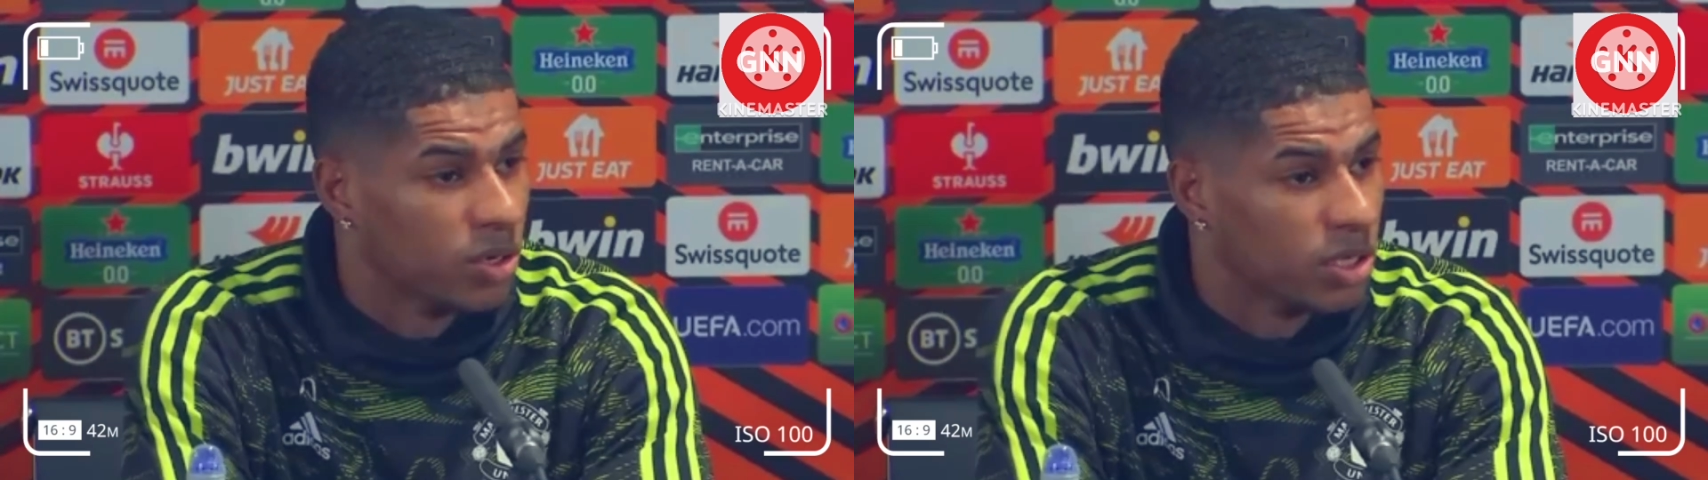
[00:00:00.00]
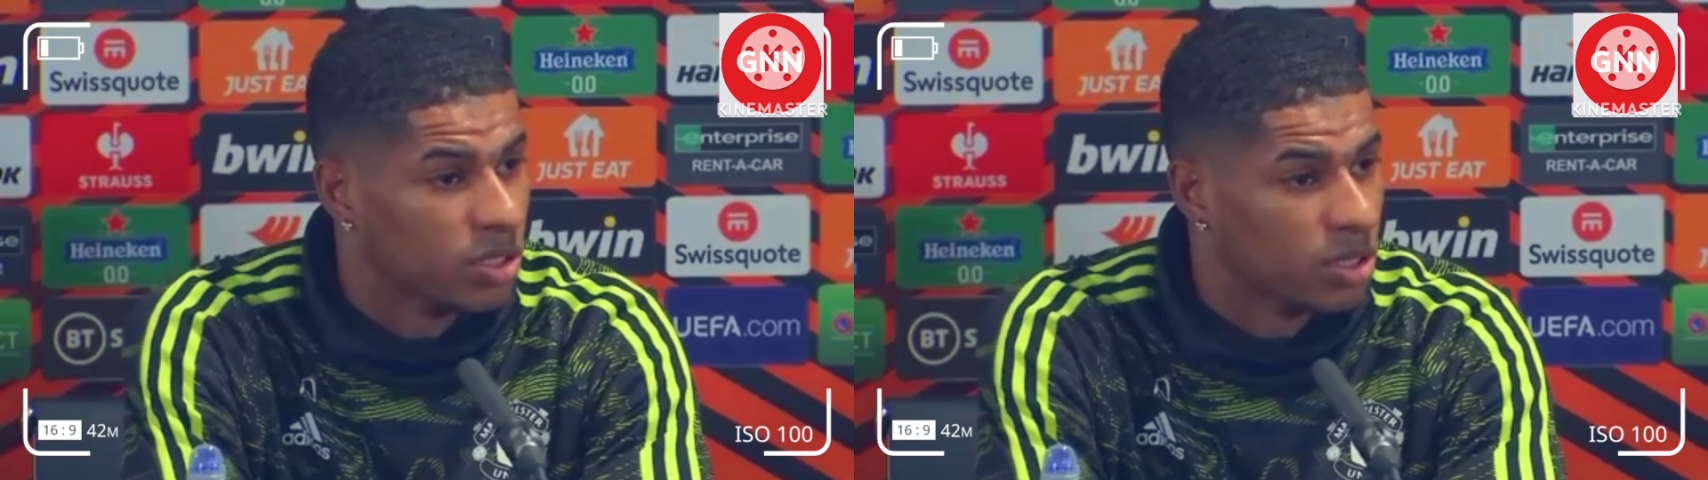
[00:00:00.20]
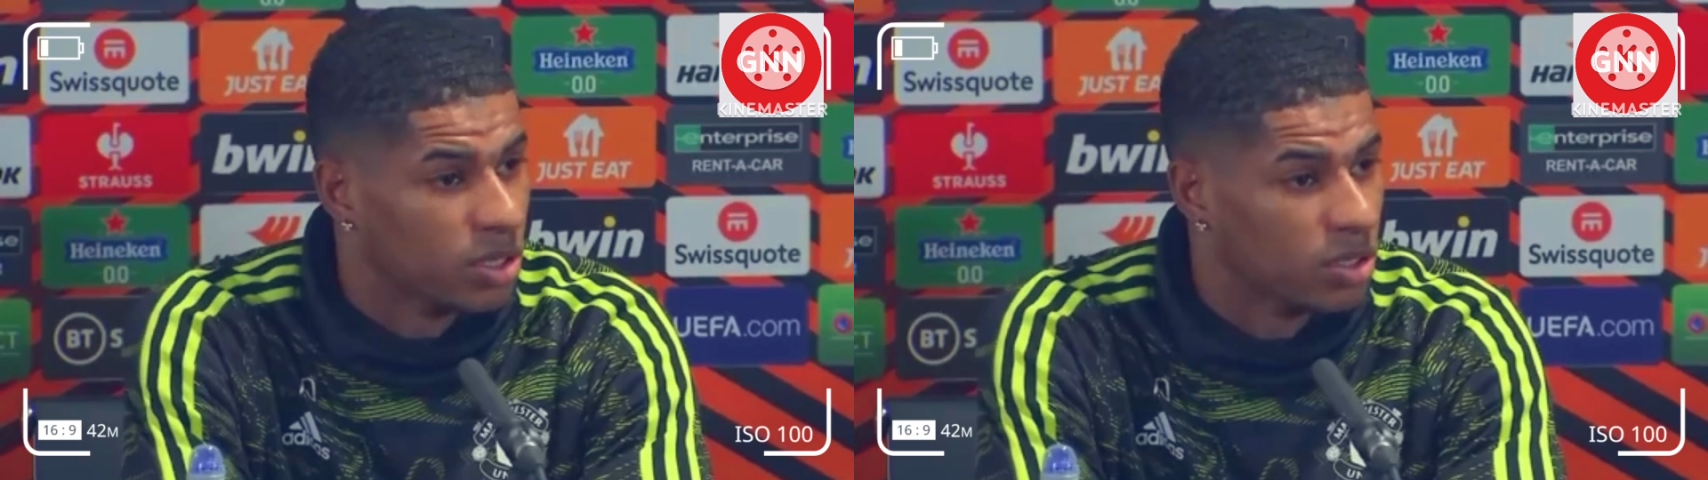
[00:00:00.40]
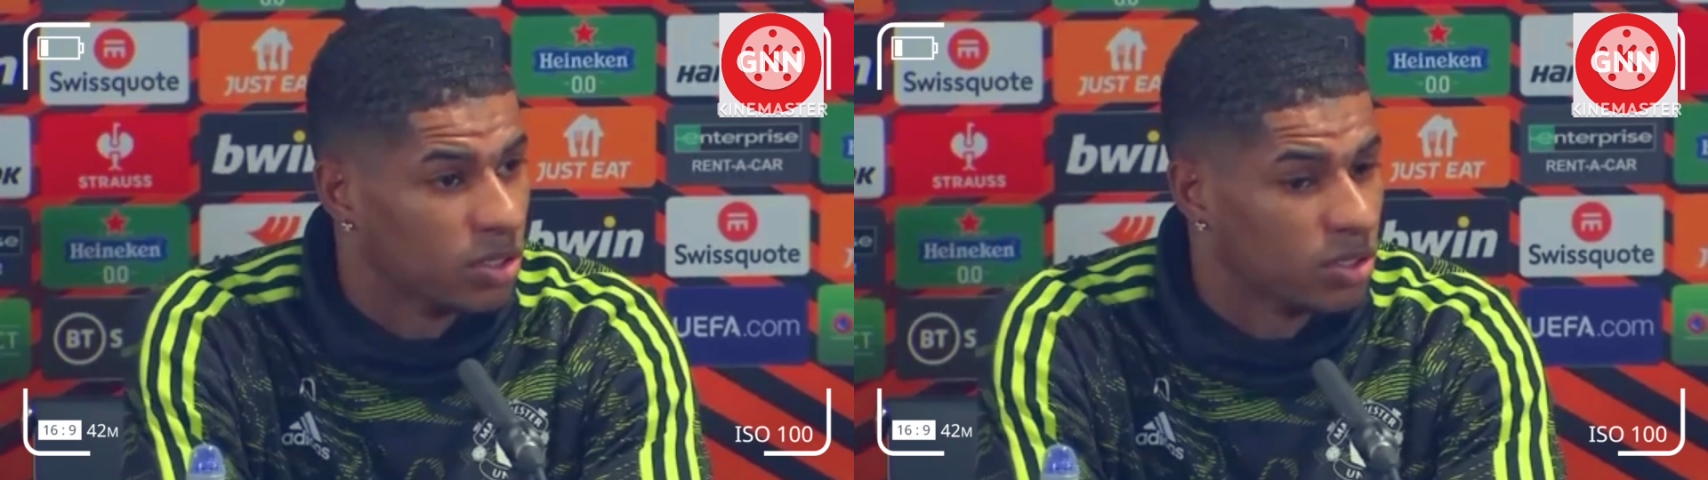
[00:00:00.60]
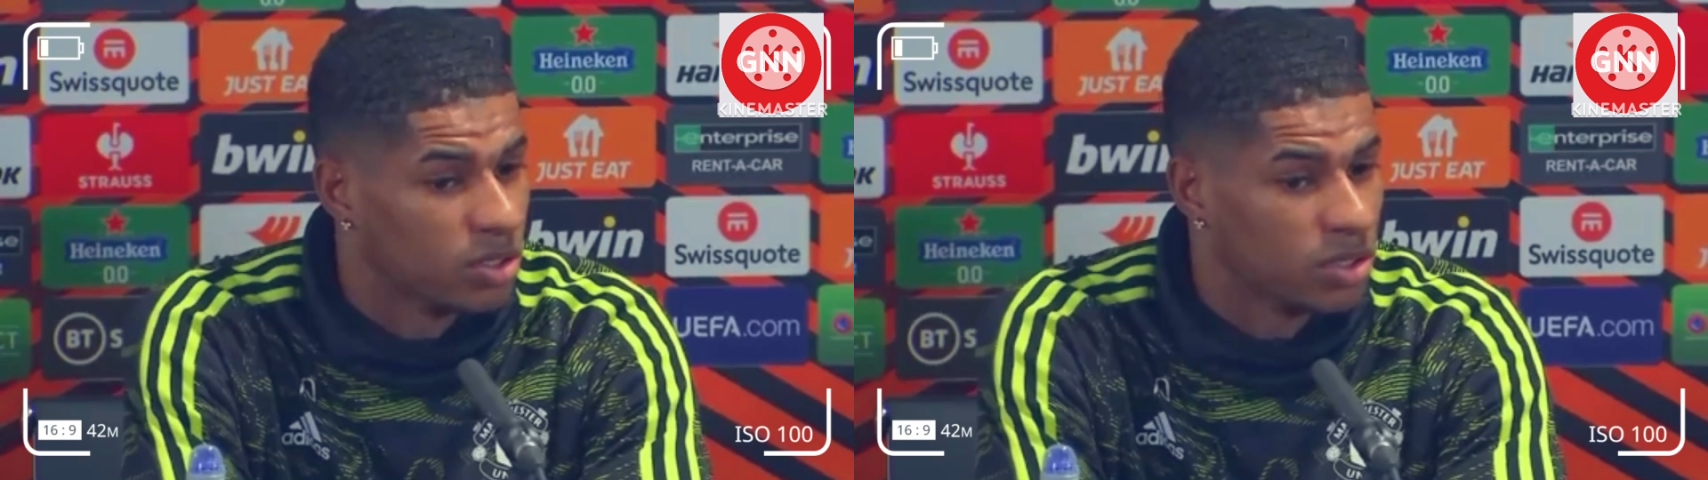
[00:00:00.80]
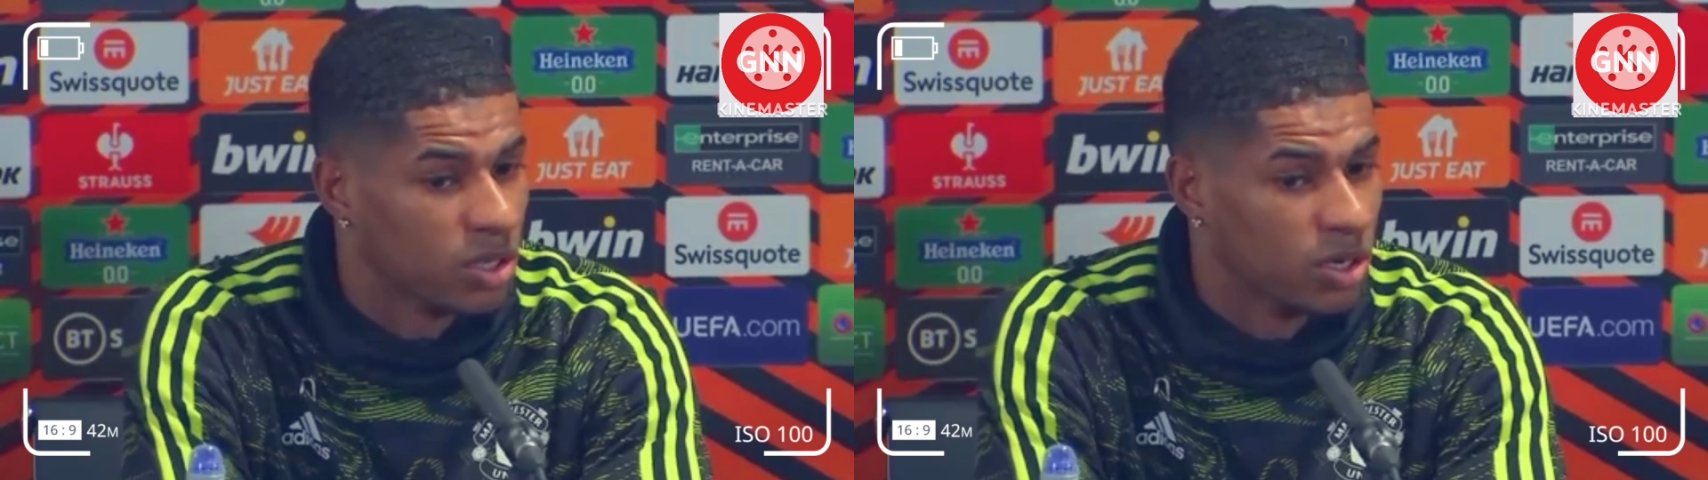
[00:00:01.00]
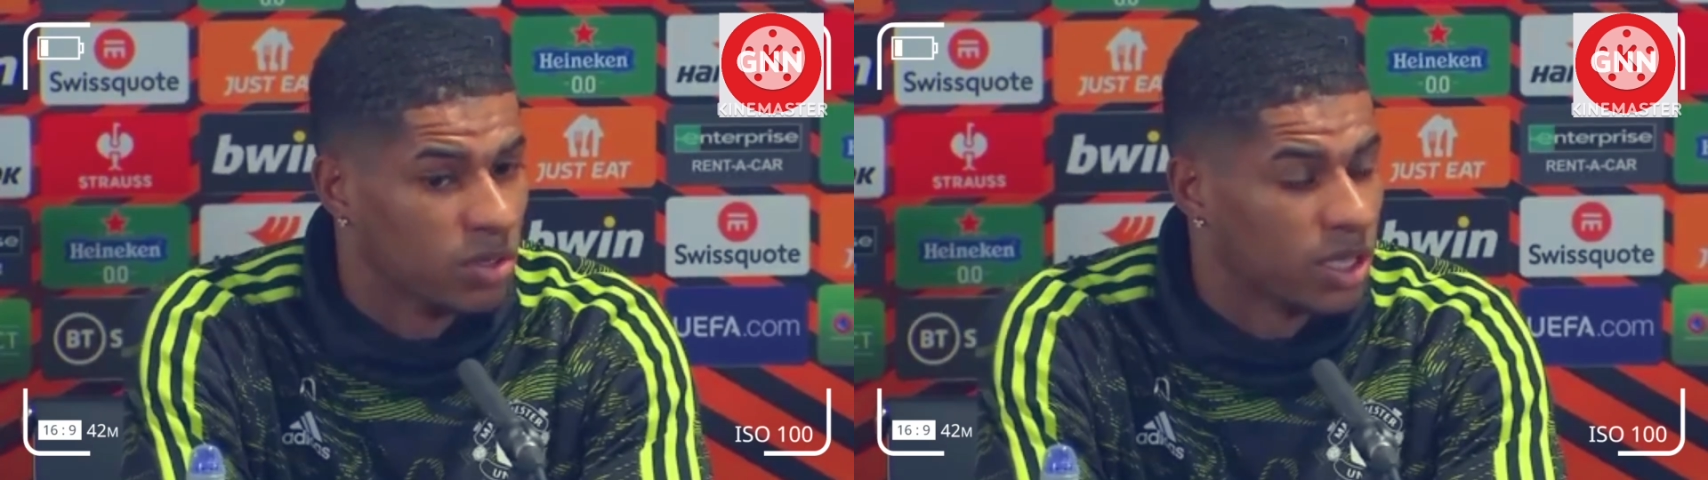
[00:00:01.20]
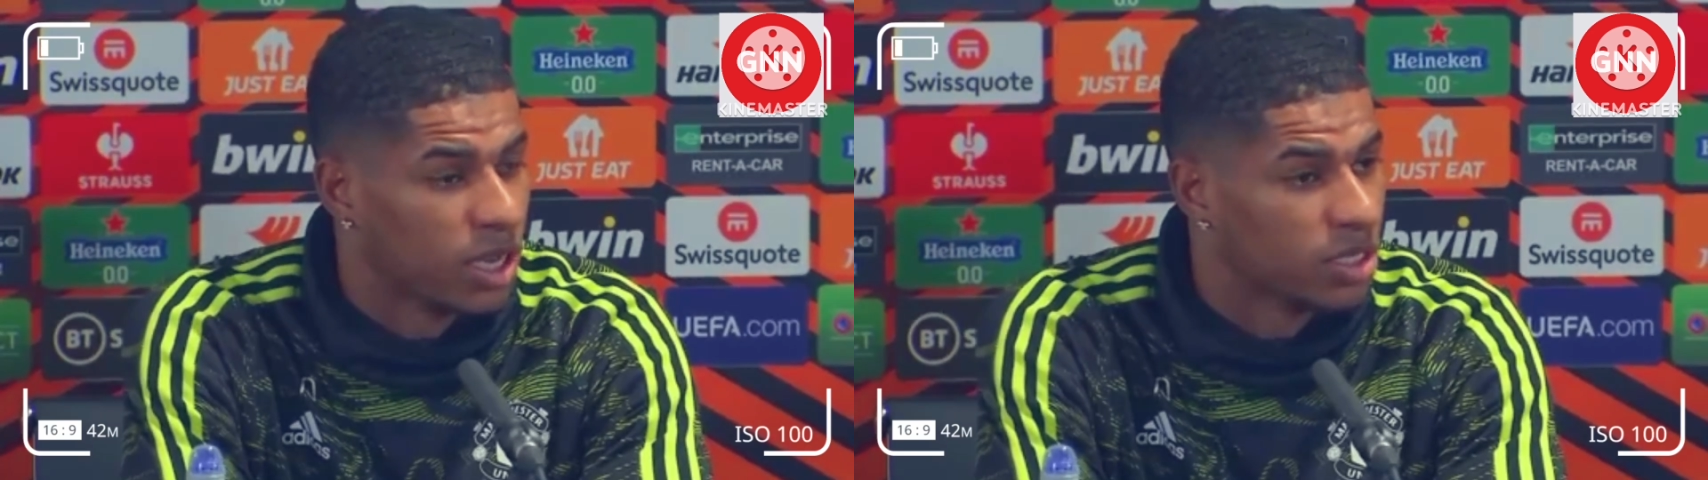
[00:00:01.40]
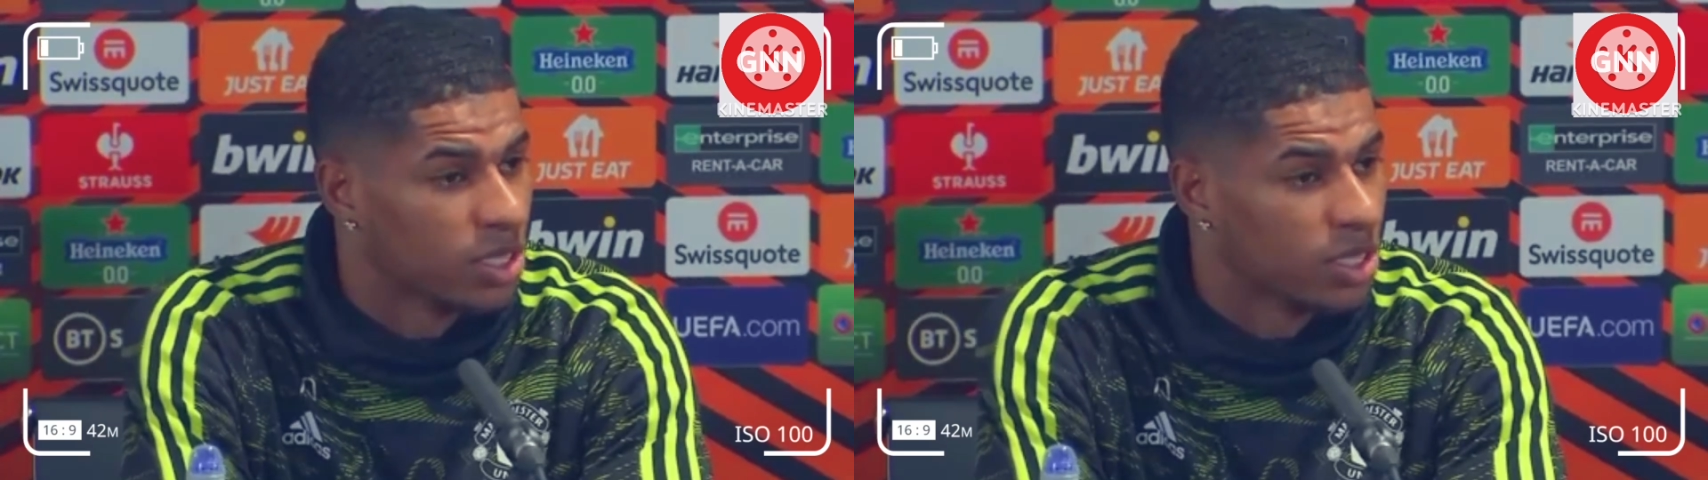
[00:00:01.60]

we won't be in the position that we're in